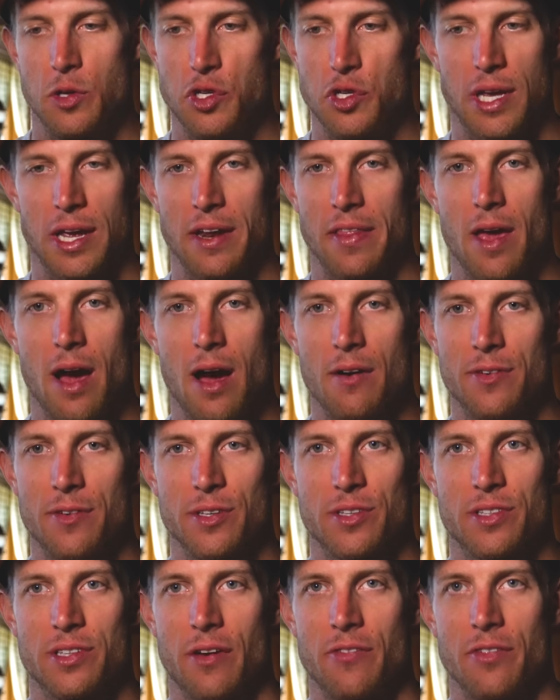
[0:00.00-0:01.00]
Usually get in the
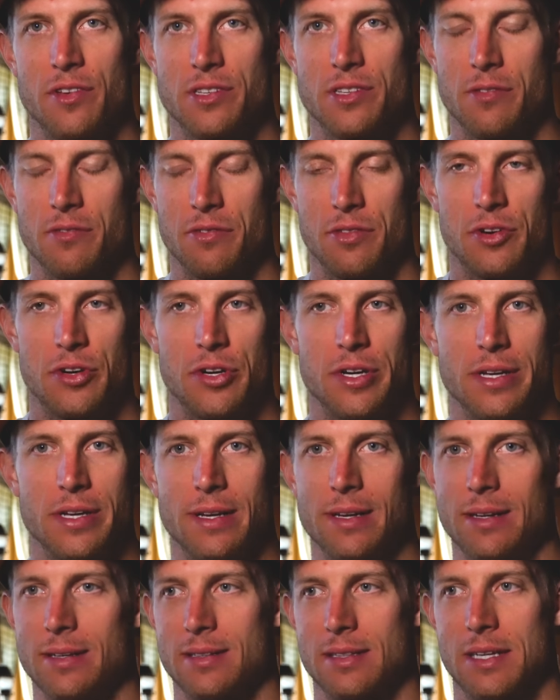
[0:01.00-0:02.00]
office
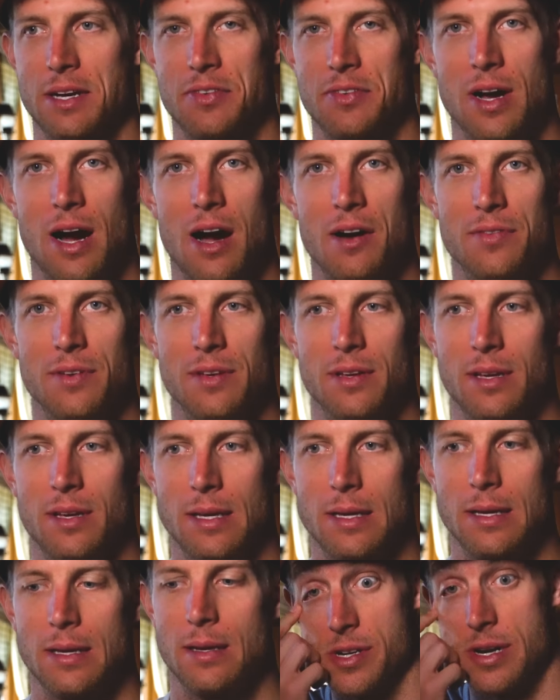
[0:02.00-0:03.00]
7:30, have
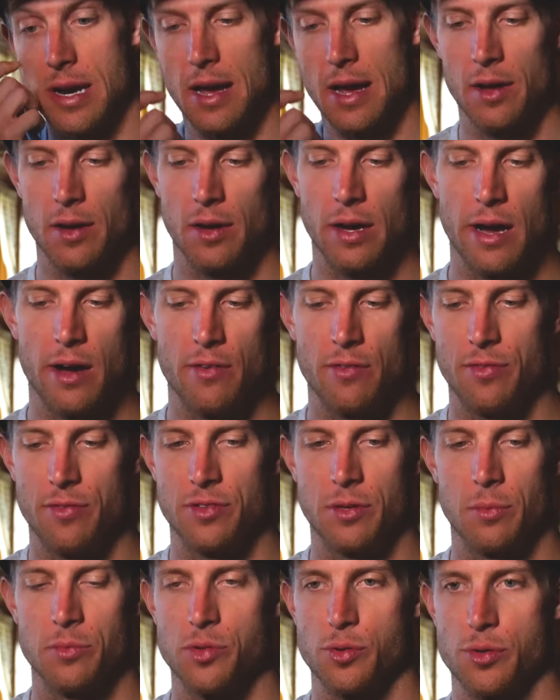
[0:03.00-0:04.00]
coffee, and I'll have
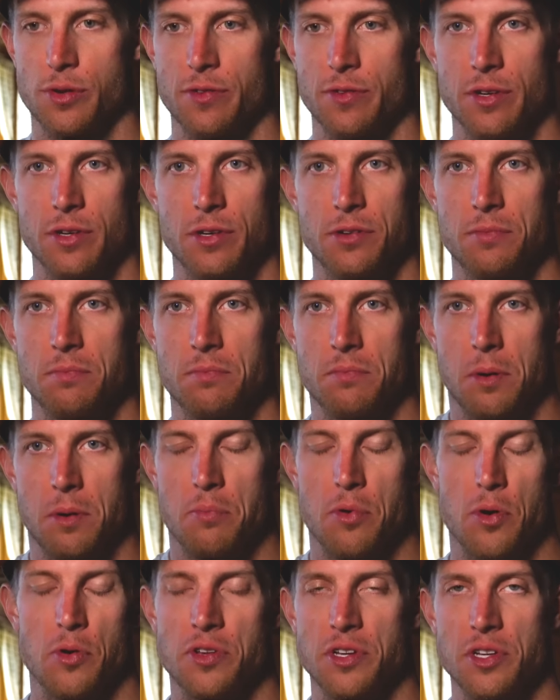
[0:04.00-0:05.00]
some sort of a
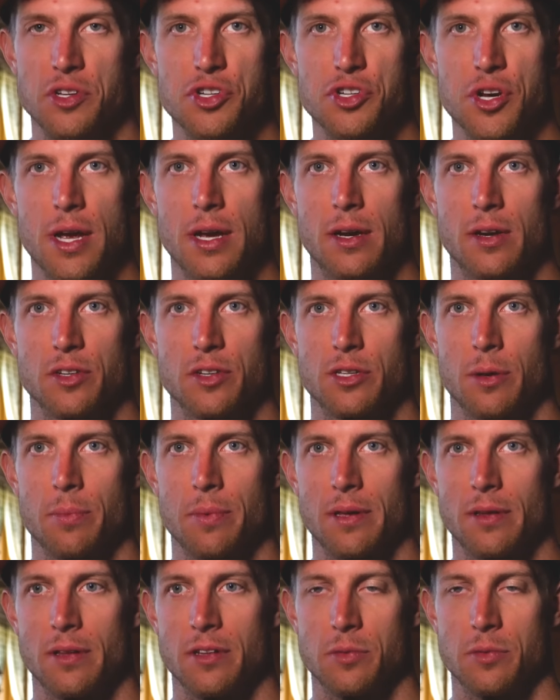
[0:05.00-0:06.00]
protein shake or
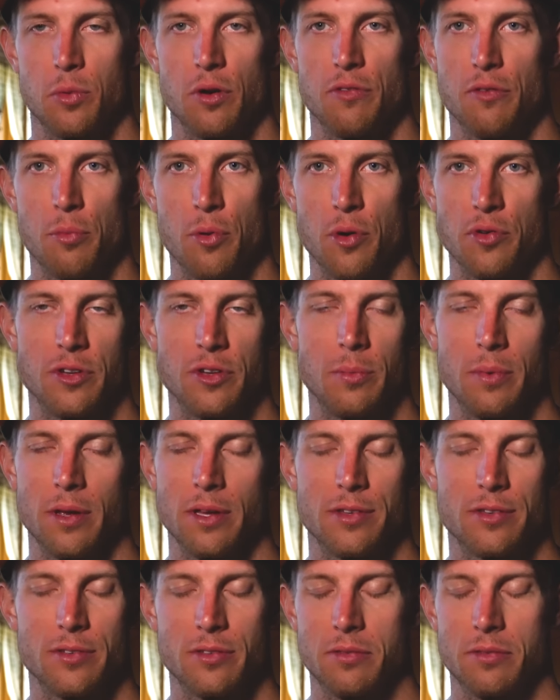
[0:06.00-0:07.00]
something that's more of a protein
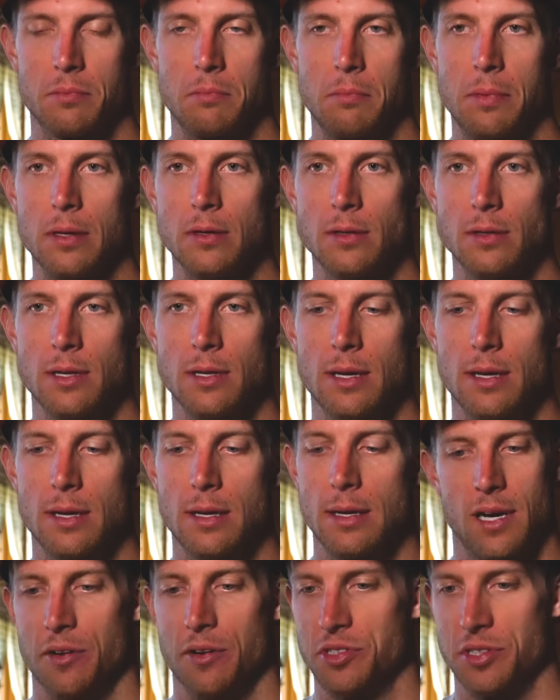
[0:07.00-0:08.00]
based meal.
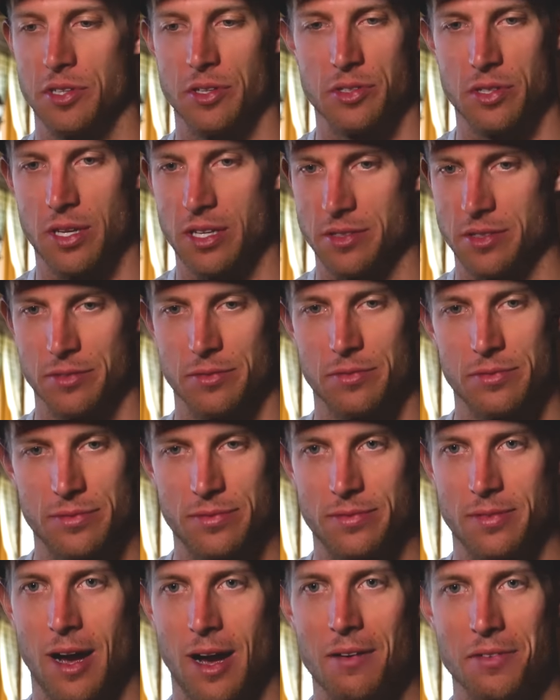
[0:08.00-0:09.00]
Obviously there's lots
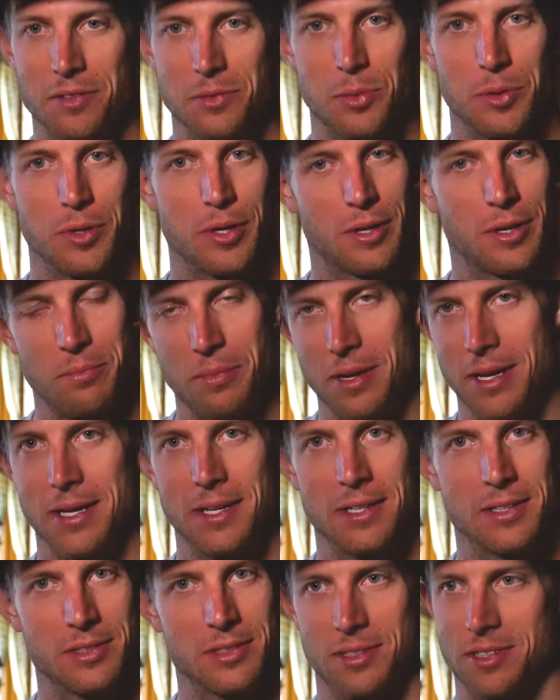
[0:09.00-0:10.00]
of office work,
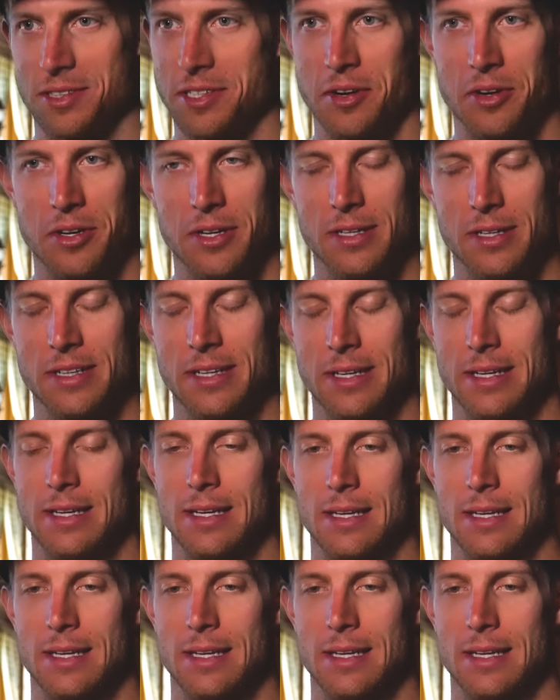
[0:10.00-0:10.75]
meetings, etc.